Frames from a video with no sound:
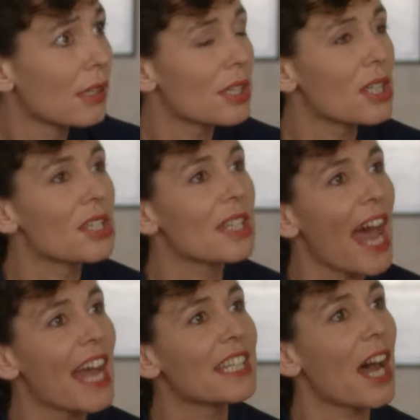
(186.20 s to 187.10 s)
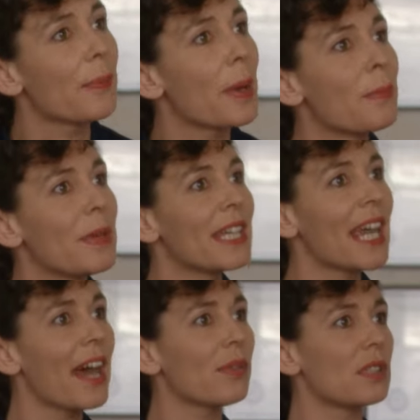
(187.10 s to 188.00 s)
To stand up and be
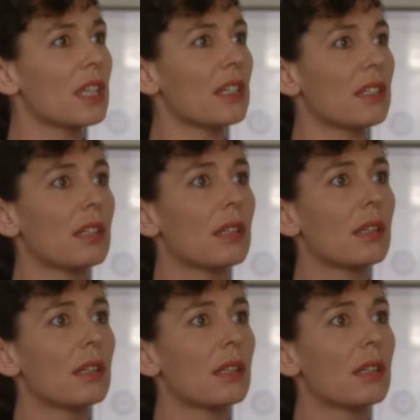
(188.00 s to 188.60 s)
counted.